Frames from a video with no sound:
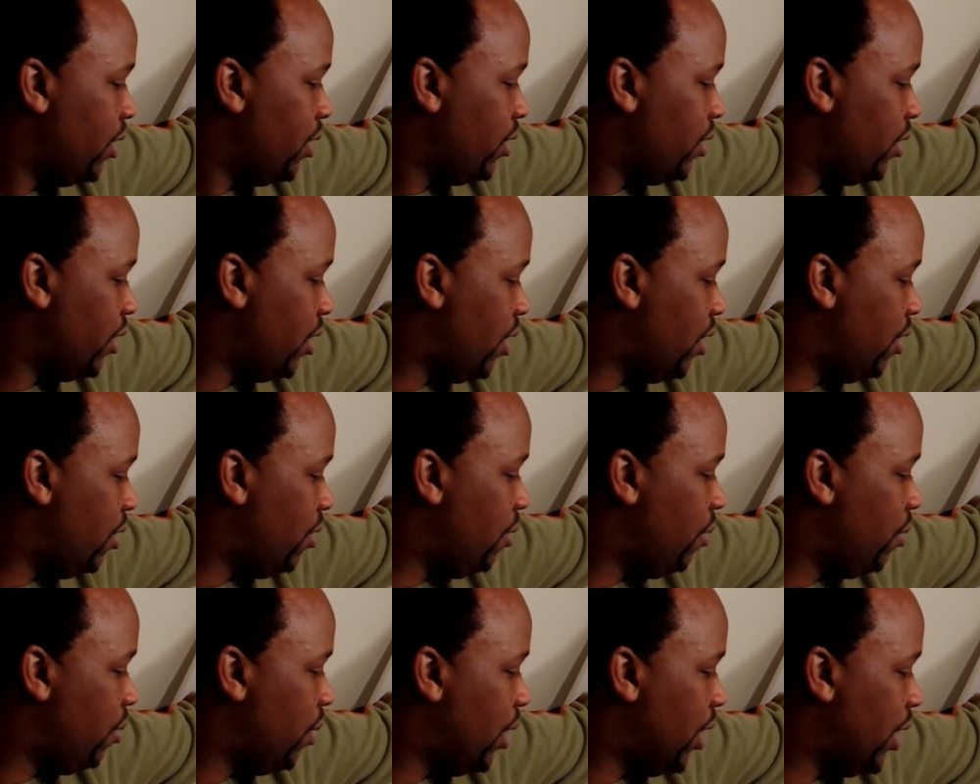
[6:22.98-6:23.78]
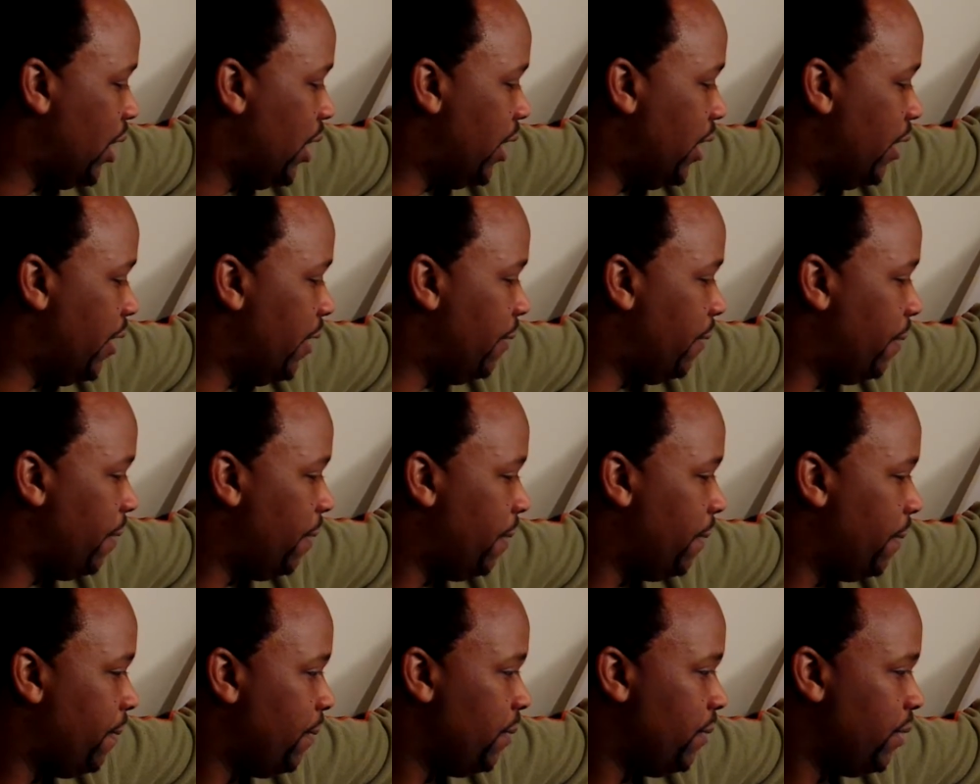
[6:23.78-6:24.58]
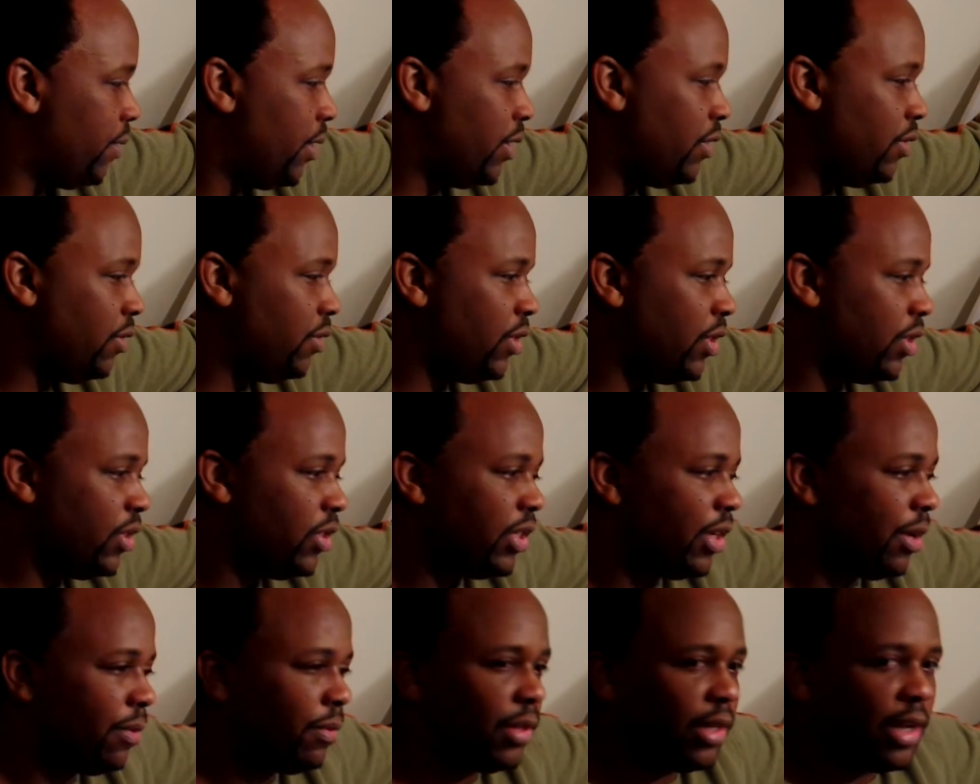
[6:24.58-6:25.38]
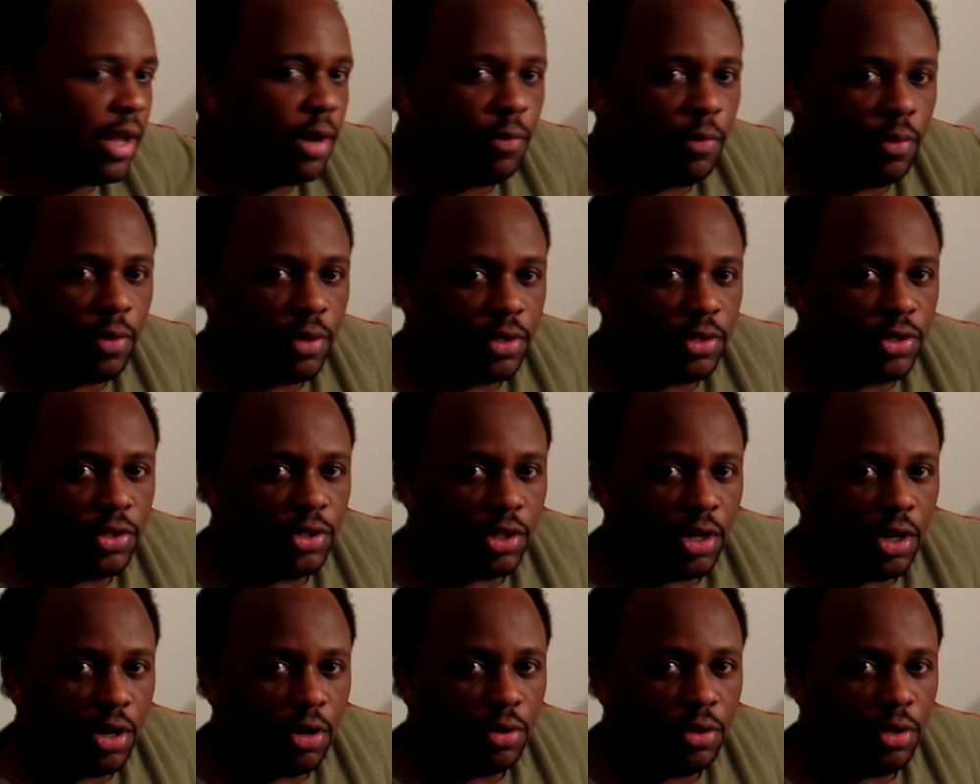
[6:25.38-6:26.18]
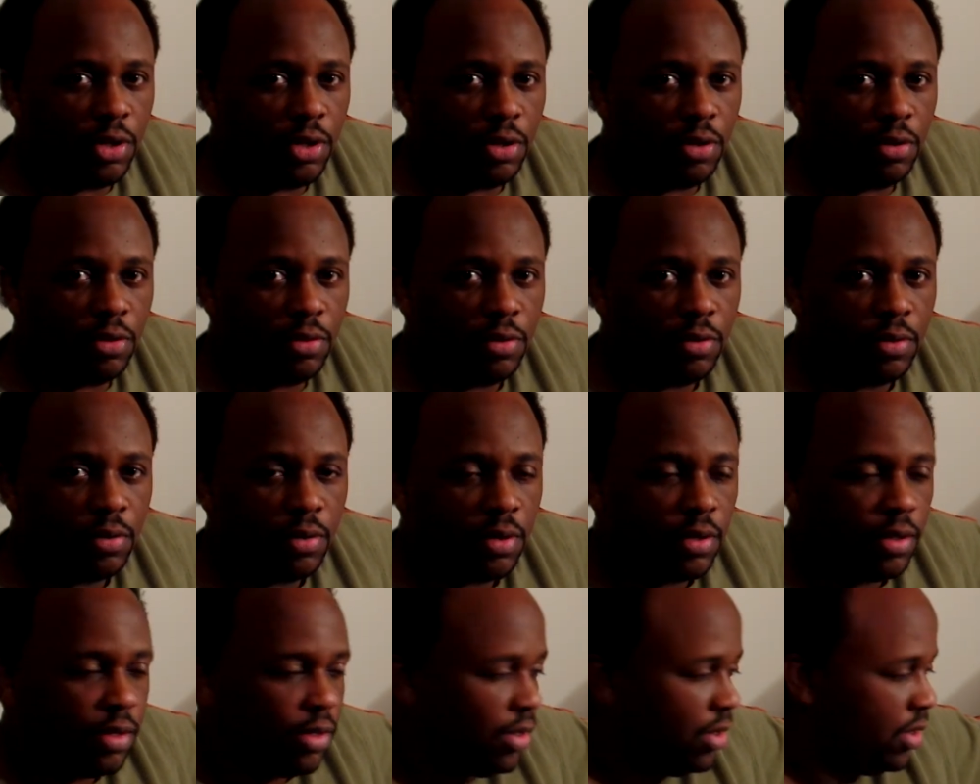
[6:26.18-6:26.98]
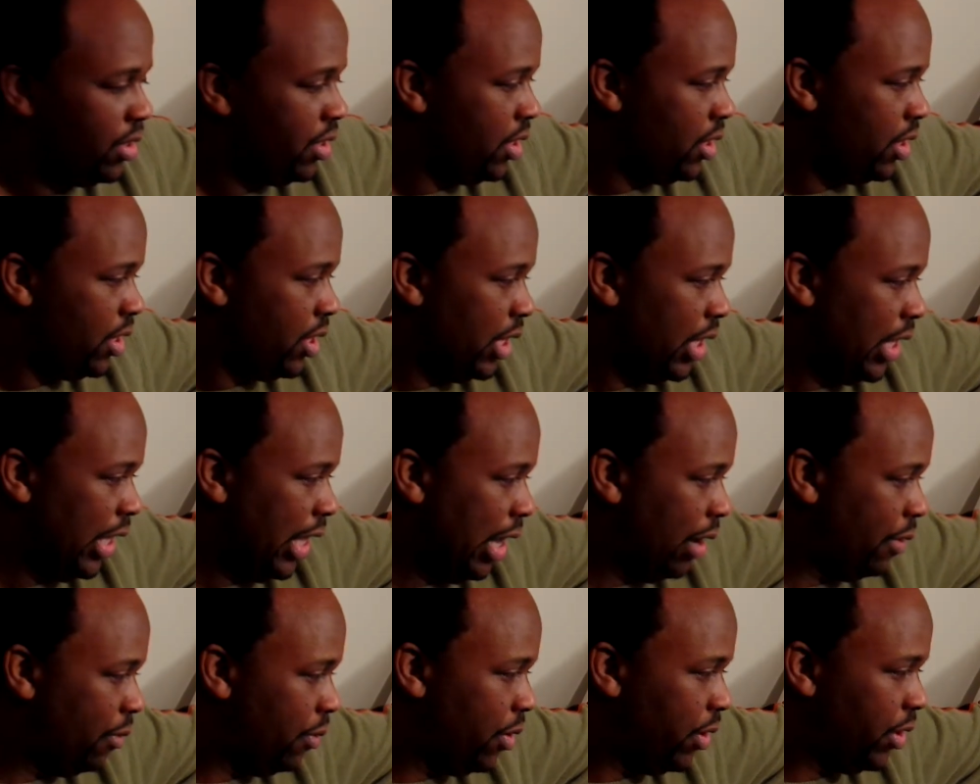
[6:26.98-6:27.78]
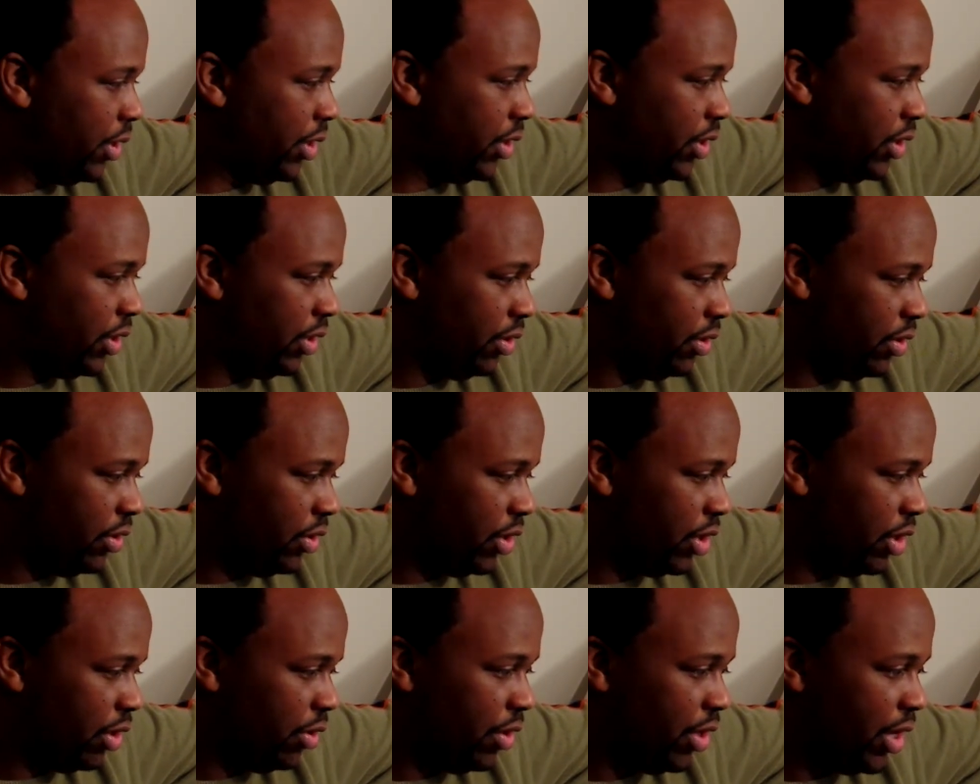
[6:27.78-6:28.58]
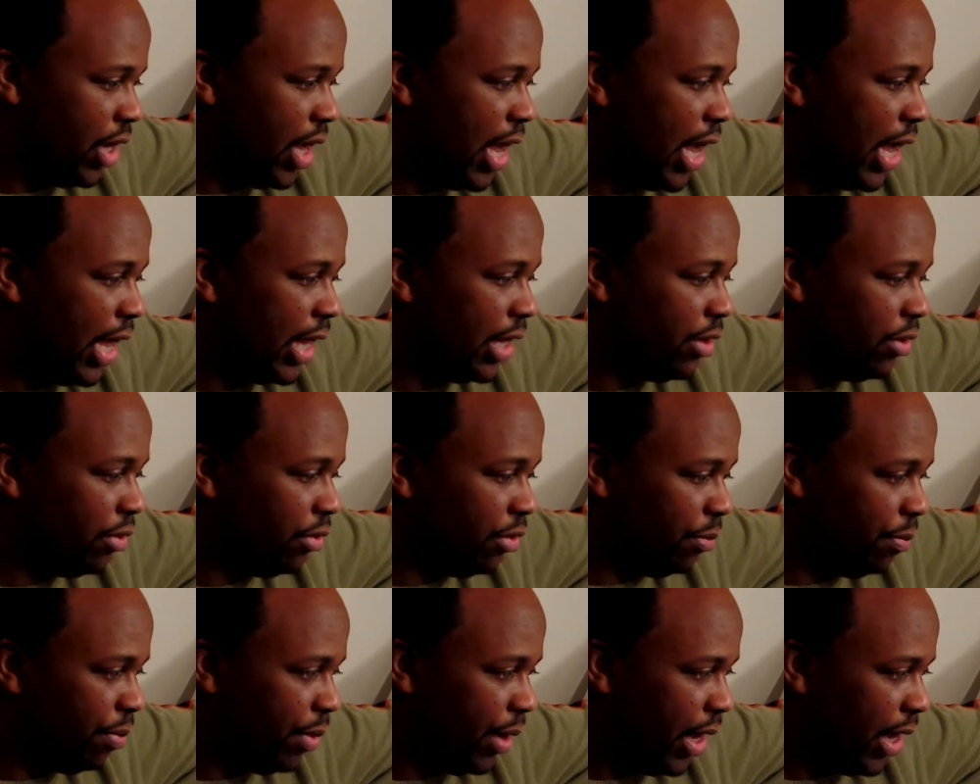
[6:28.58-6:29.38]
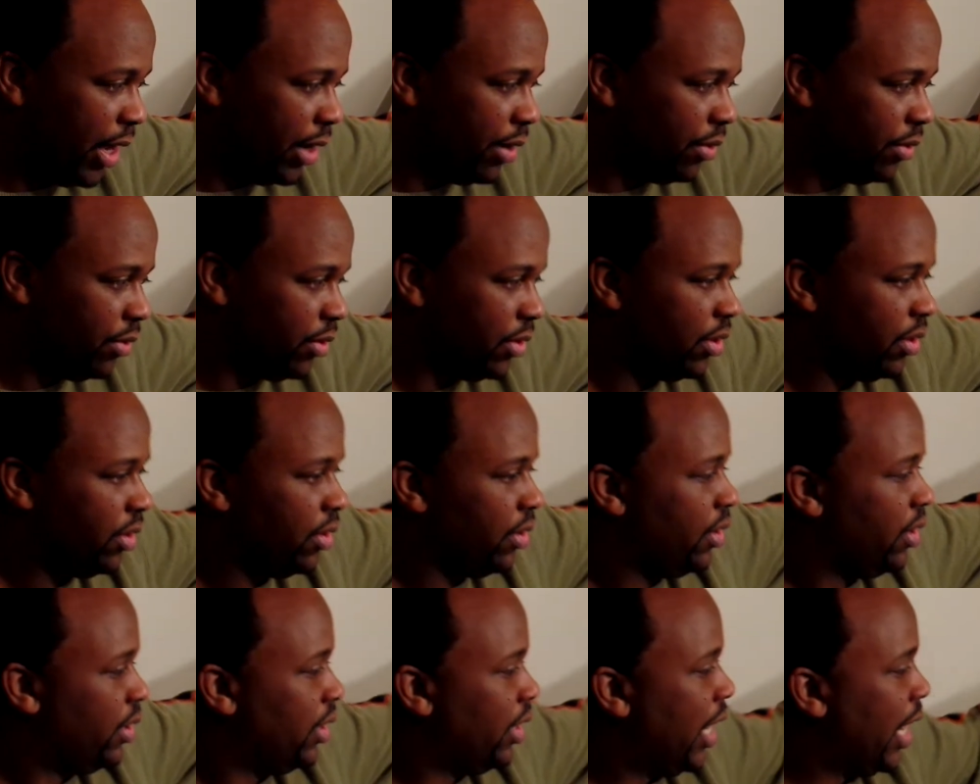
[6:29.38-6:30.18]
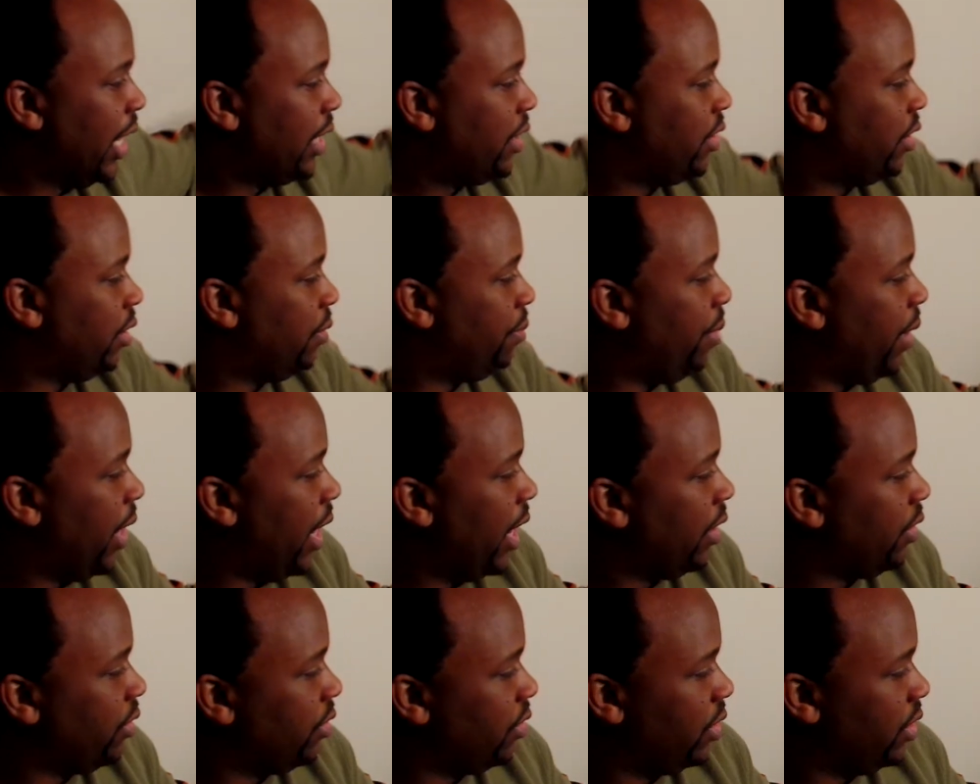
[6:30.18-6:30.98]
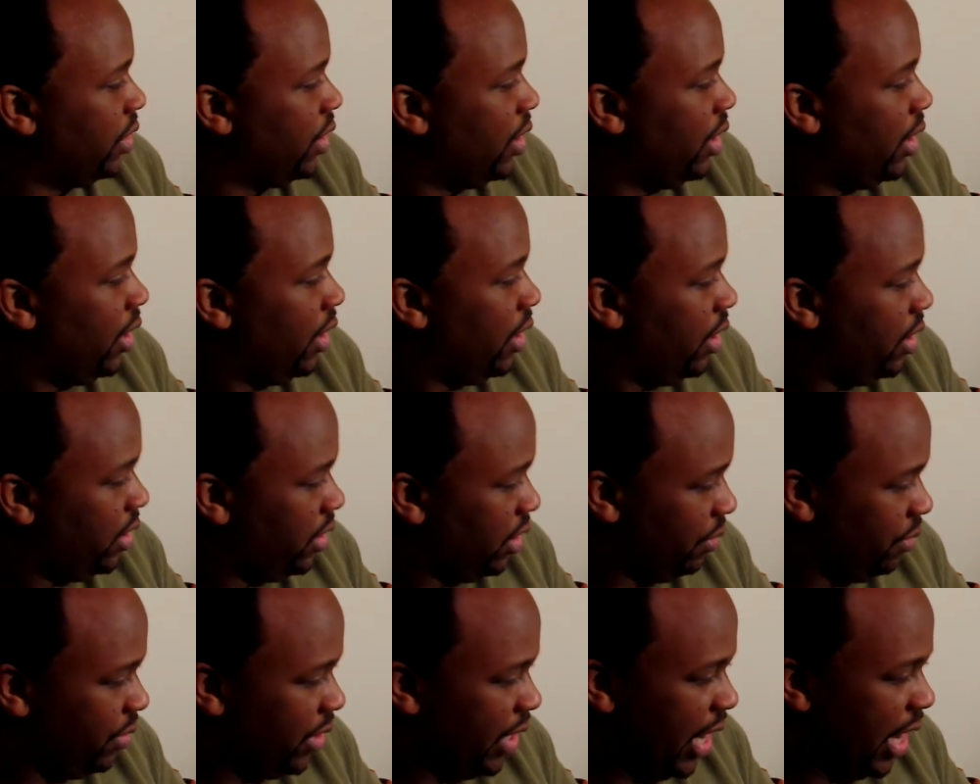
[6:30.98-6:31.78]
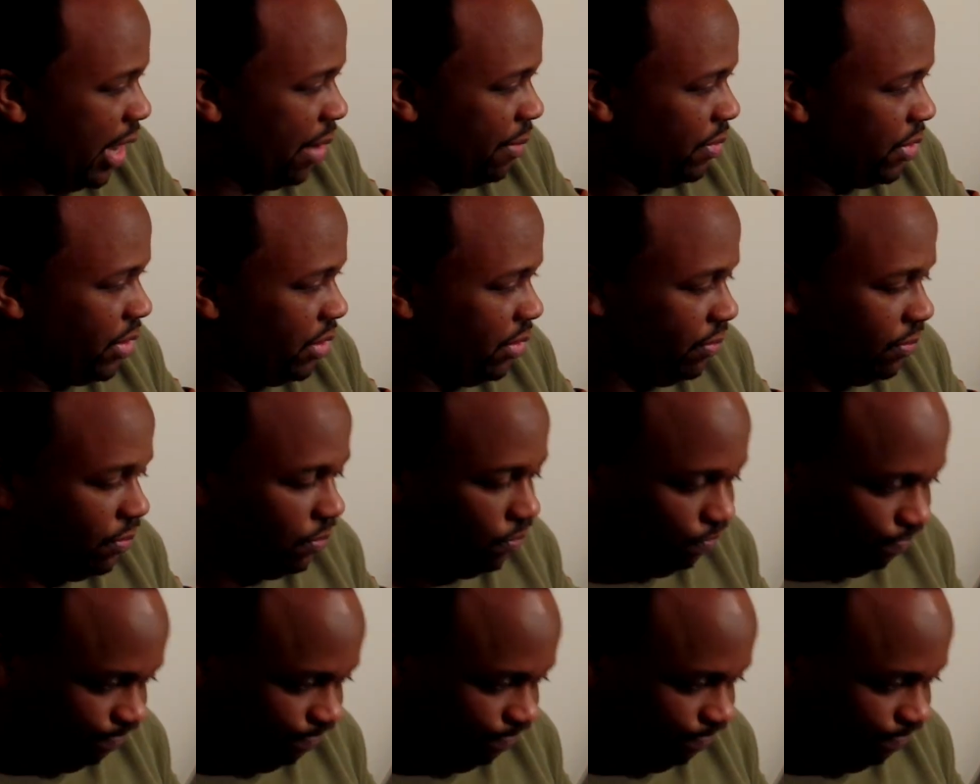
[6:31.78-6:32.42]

So this was just something I wanted to show you. I wanted to show you how I do the panels. Lots of the panels, sometimes,